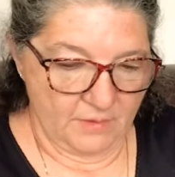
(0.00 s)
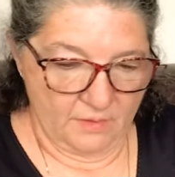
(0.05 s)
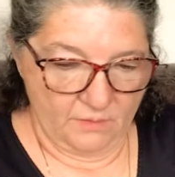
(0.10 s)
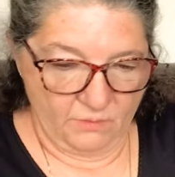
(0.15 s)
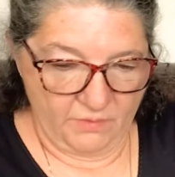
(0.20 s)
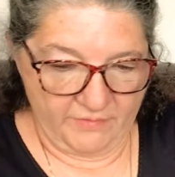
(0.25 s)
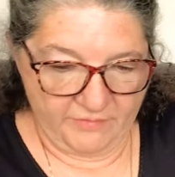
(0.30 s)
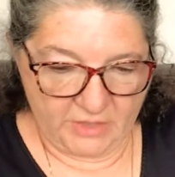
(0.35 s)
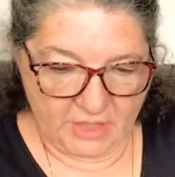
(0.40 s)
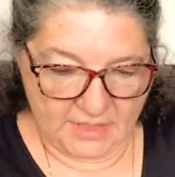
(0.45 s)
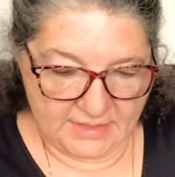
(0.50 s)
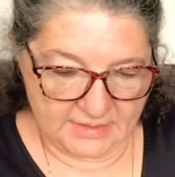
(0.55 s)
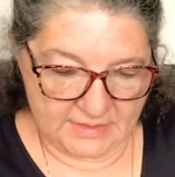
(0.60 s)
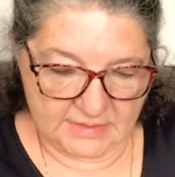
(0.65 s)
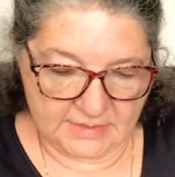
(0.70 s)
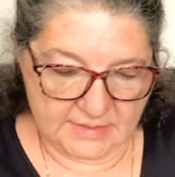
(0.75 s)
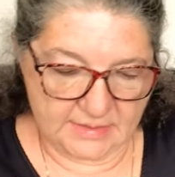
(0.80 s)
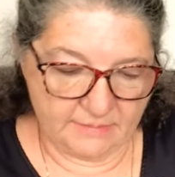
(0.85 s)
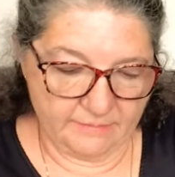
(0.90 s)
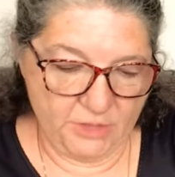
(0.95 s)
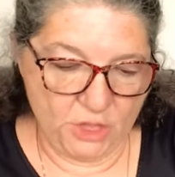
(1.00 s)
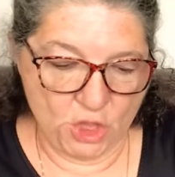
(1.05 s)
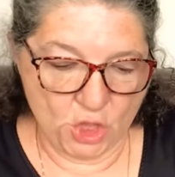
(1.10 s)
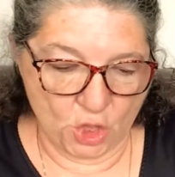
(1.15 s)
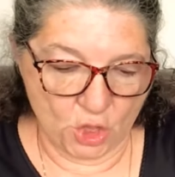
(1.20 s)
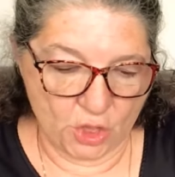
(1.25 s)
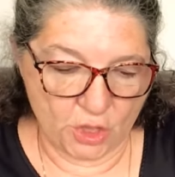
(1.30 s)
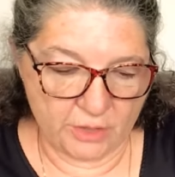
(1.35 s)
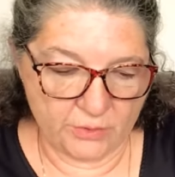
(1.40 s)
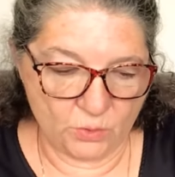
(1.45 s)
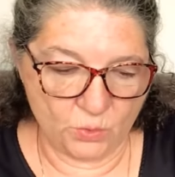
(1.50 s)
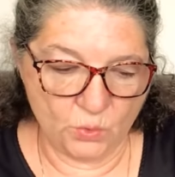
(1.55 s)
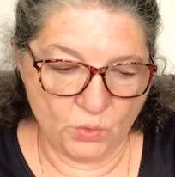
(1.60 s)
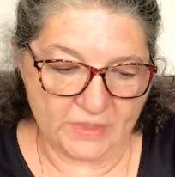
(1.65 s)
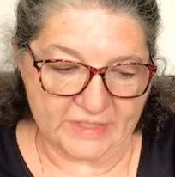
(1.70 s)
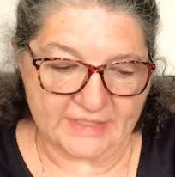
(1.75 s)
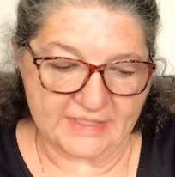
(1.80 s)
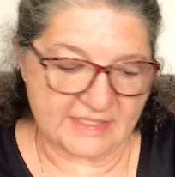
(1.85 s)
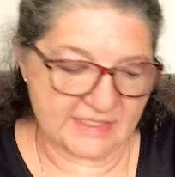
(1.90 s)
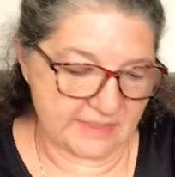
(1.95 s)
we've got some yarn. Ooh,
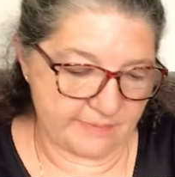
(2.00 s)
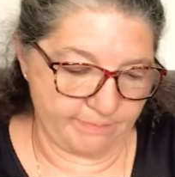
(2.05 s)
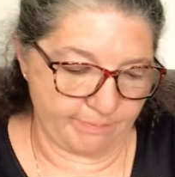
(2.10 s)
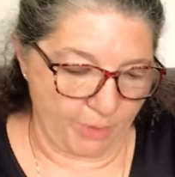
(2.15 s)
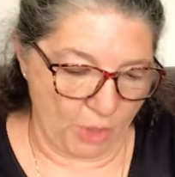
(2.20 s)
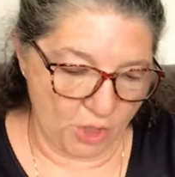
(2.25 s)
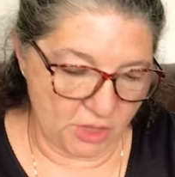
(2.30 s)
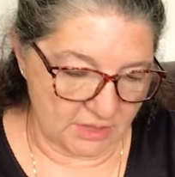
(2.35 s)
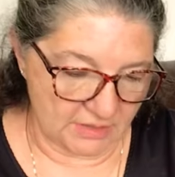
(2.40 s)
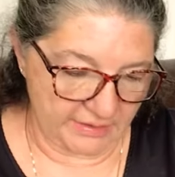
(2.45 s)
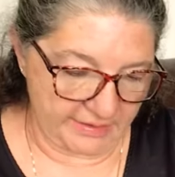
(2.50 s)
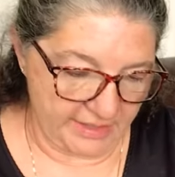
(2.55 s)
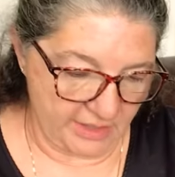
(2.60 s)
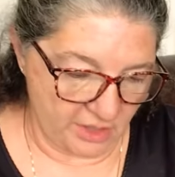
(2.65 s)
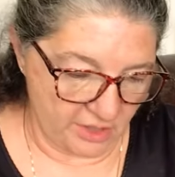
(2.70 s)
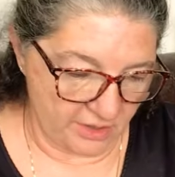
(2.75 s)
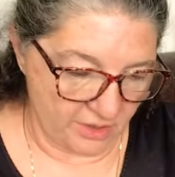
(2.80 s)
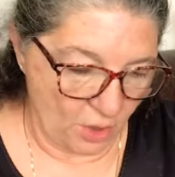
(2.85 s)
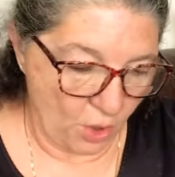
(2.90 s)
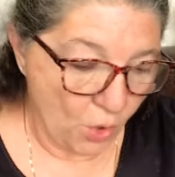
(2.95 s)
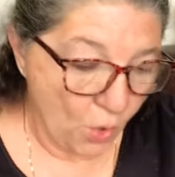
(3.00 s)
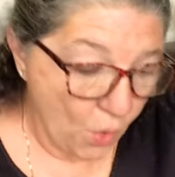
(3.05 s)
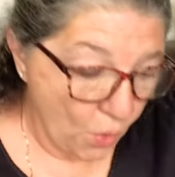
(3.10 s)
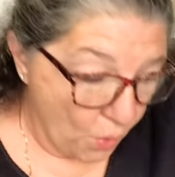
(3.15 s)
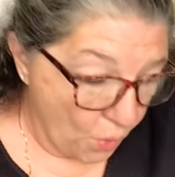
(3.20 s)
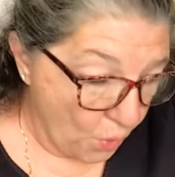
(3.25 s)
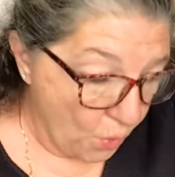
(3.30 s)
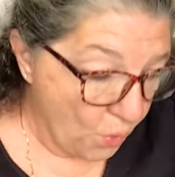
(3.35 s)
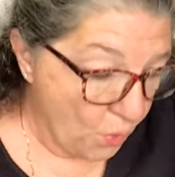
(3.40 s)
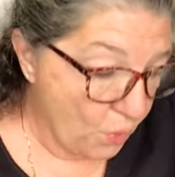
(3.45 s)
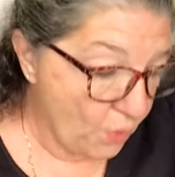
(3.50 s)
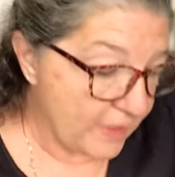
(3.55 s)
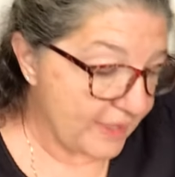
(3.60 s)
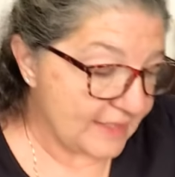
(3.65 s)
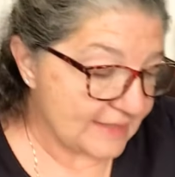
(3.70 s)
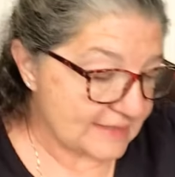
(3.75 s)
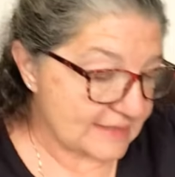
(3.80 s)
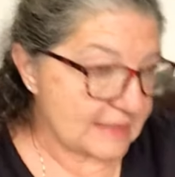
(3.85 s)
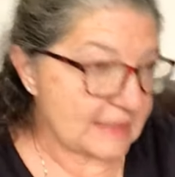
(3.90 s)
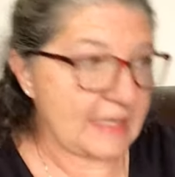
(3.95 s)
it's sparkly yarn. Oh,
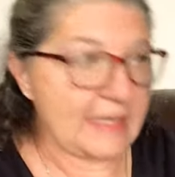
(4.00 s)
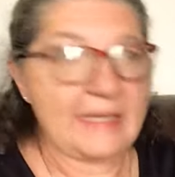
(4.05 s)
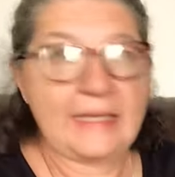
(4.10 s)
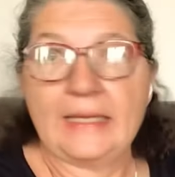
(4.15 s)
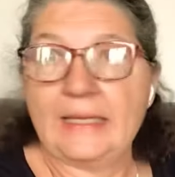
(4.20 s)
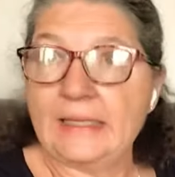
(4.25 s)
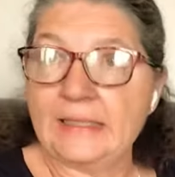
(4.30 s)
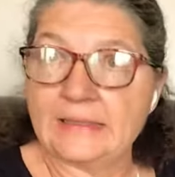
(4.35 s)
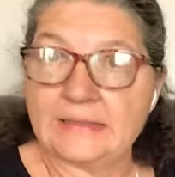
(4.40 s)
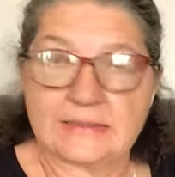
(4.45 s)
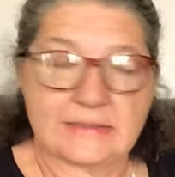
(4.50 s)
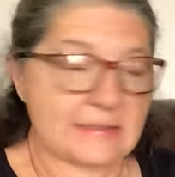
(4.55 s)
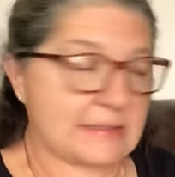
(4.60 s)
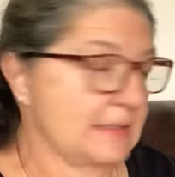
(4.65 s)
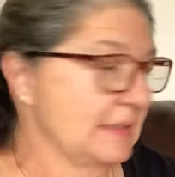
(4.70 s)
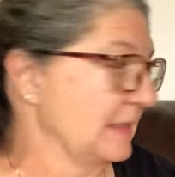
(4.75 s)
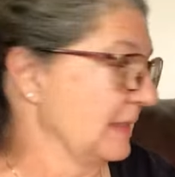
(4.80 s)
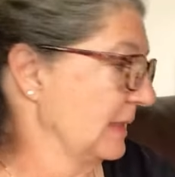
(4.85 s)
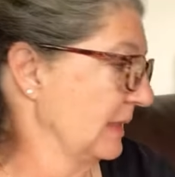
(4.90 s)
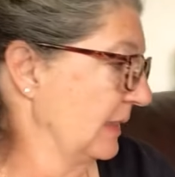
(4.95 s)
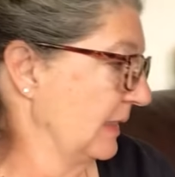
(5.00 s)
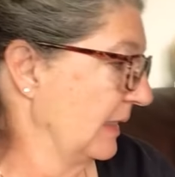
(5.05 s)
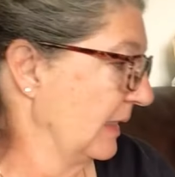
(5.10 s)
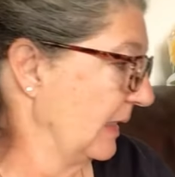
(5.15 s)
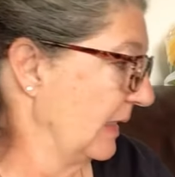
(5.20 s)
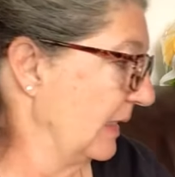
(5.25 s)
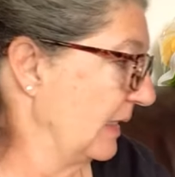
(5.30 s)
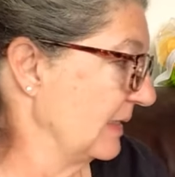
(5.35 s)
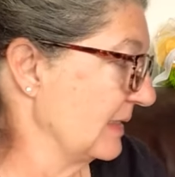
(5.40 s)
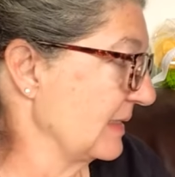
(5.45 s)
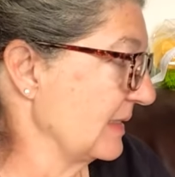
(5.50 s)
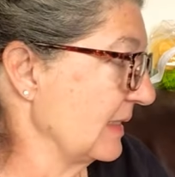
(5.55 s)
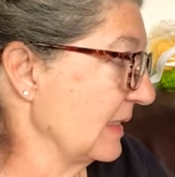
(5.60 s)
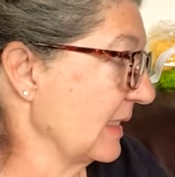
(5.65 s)
it's a kit. It's a